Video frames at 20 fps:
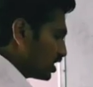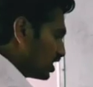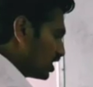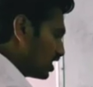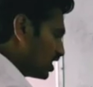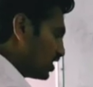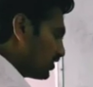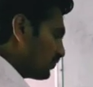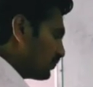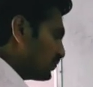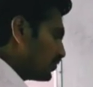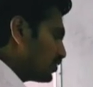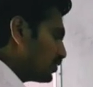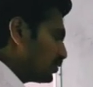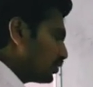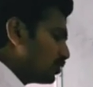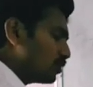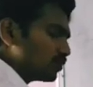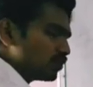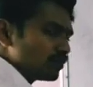If you
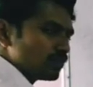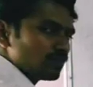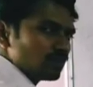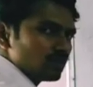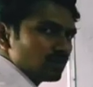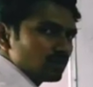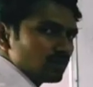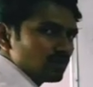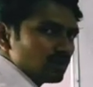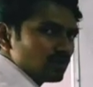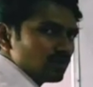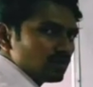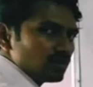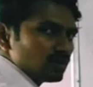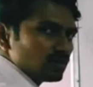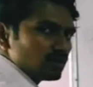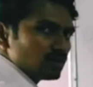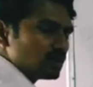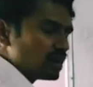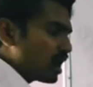do
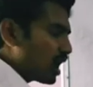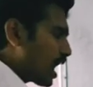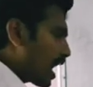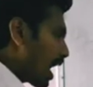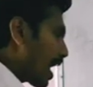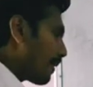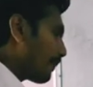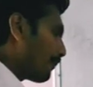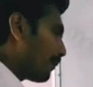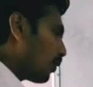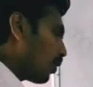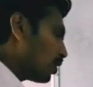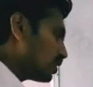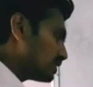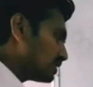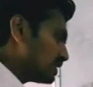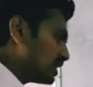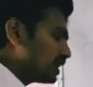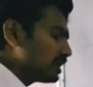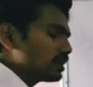the
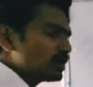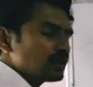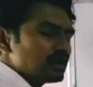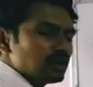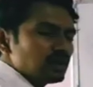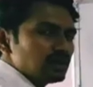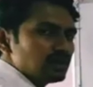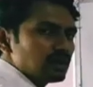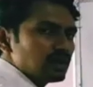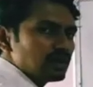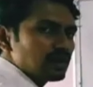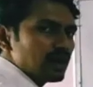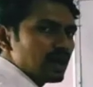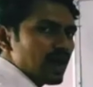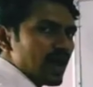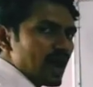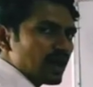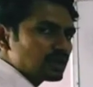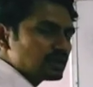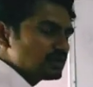opposite
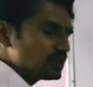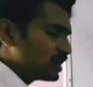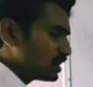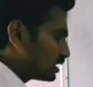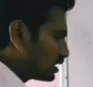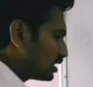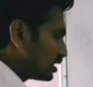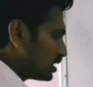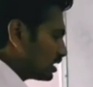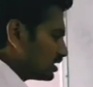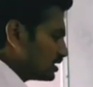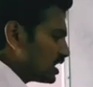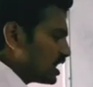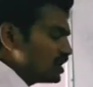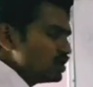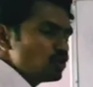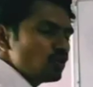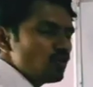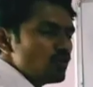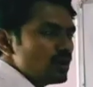action,
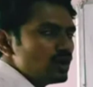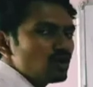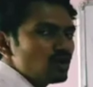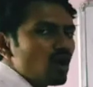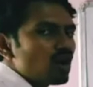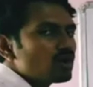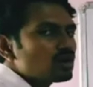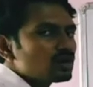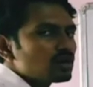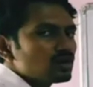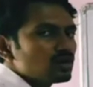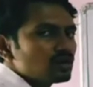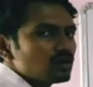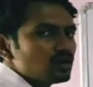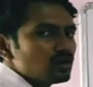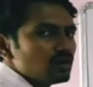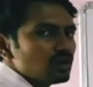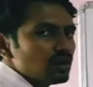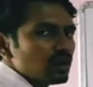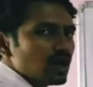then you will not
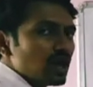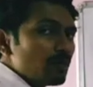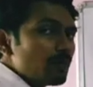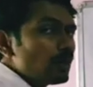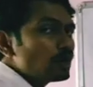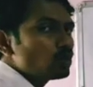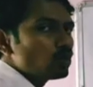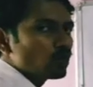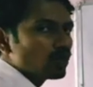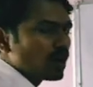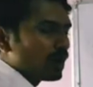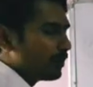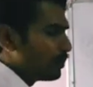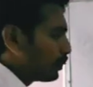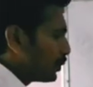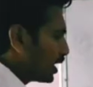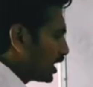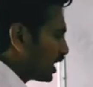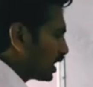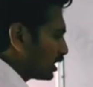able to
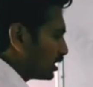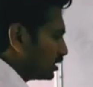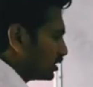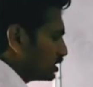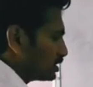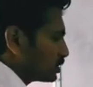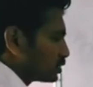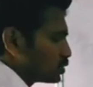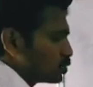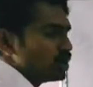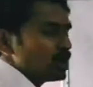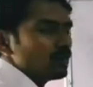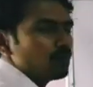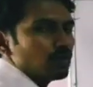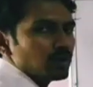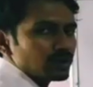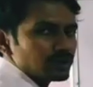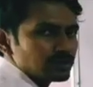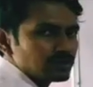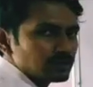compare these two
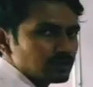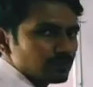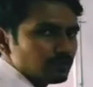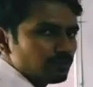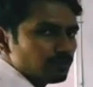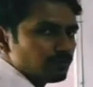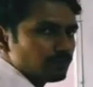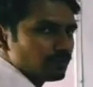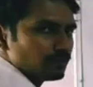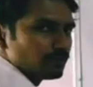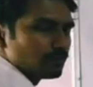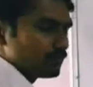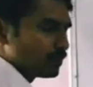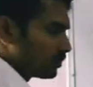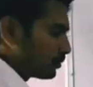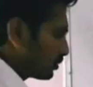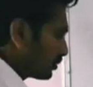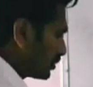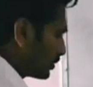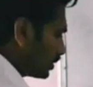numbers.
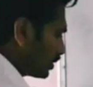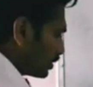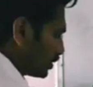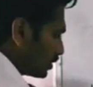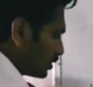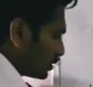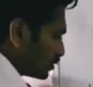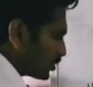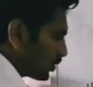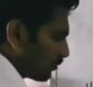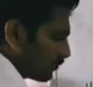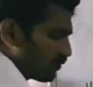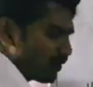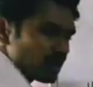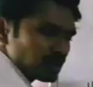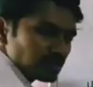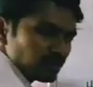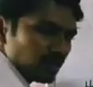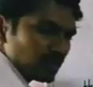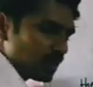So
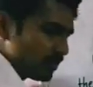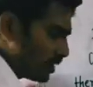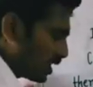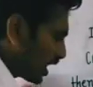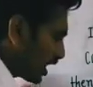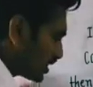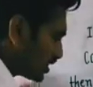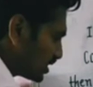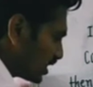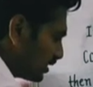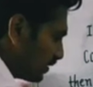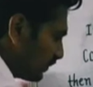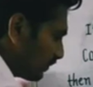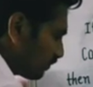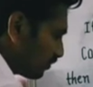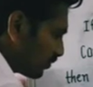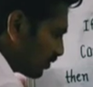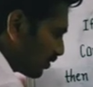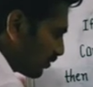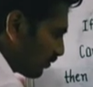first multiplication
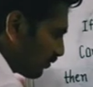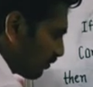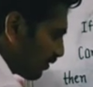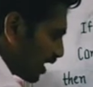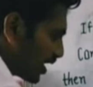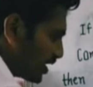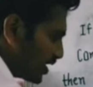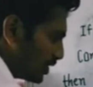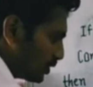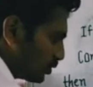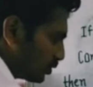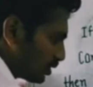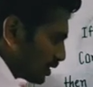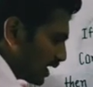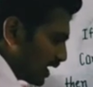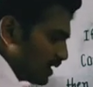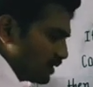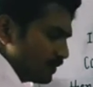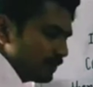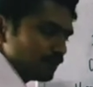5 into
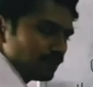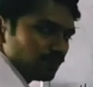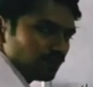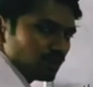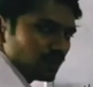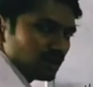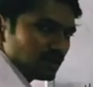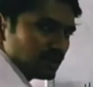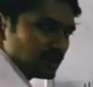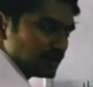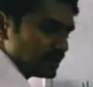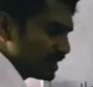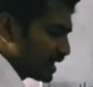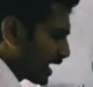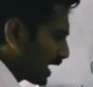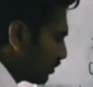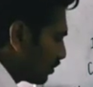10, second